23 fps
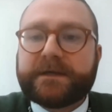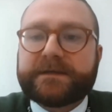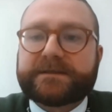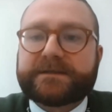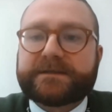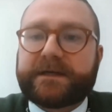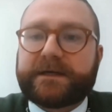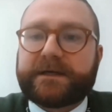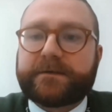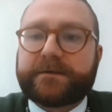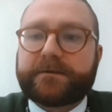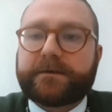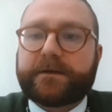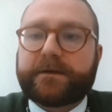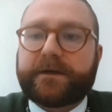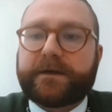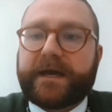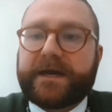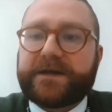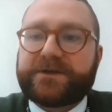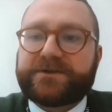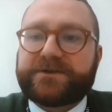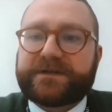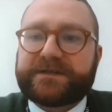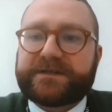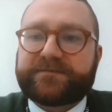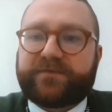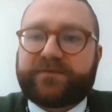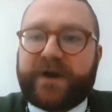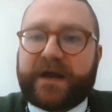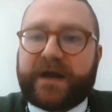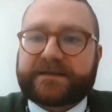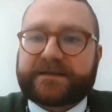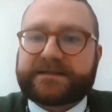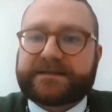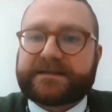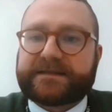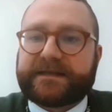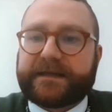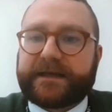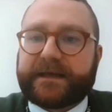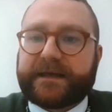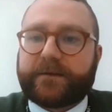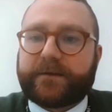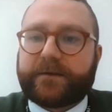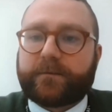So Adrian's
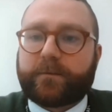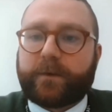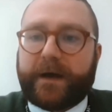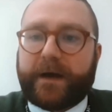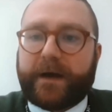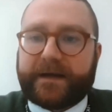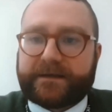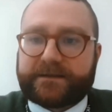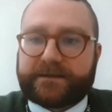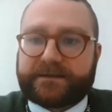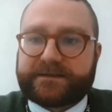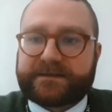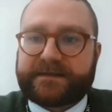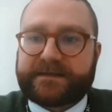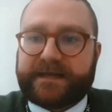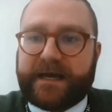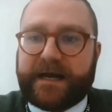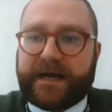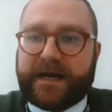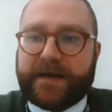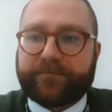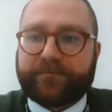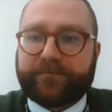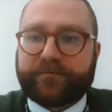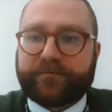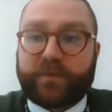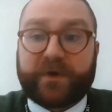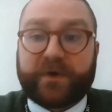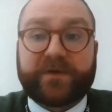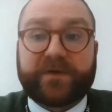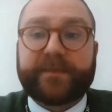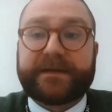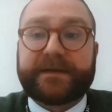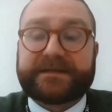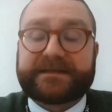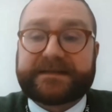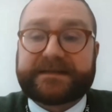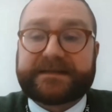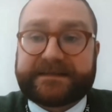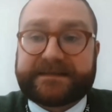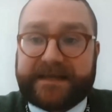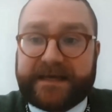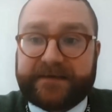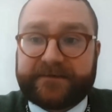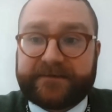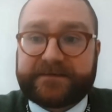practicing in Wales, where the Building
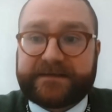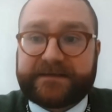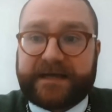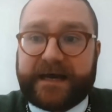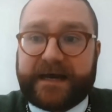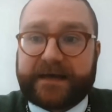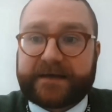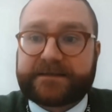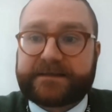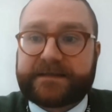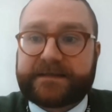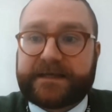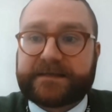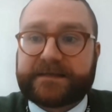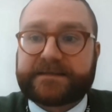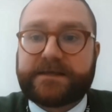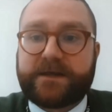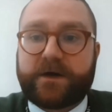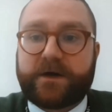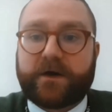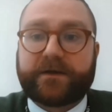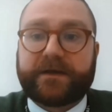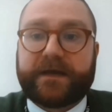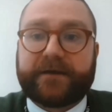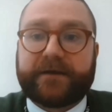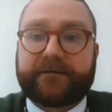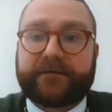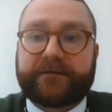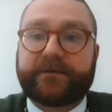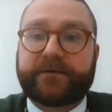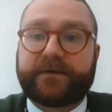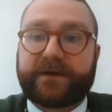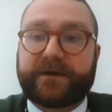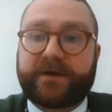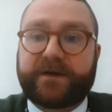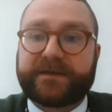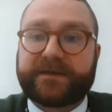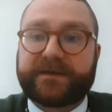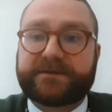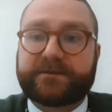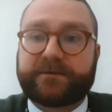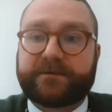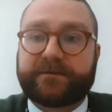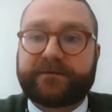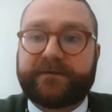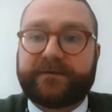Safety Act has not yet fully come
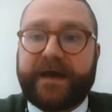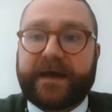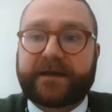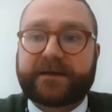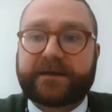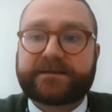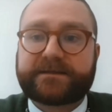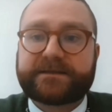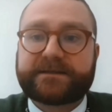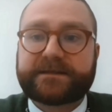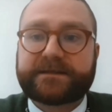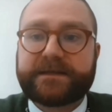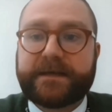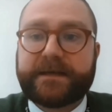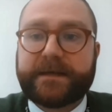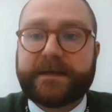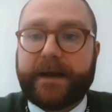into effect.